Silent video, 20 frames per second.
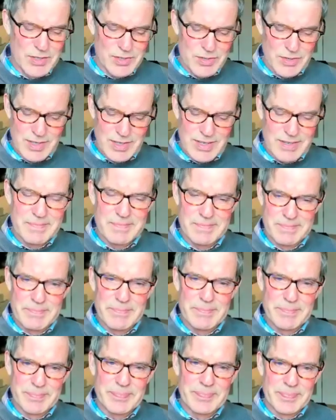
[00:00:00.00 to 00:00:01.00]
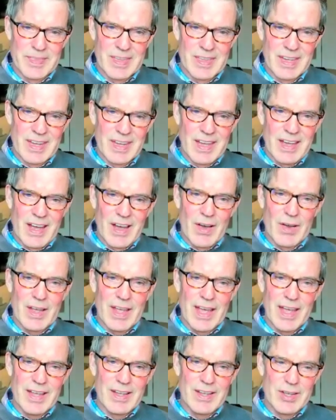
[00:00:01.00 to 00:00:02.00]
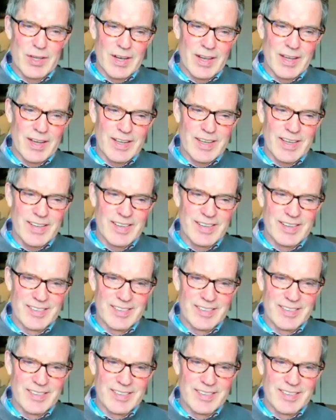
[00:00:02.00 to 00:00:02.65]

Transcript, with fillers: enjoyed it. Good. Okay, good luck.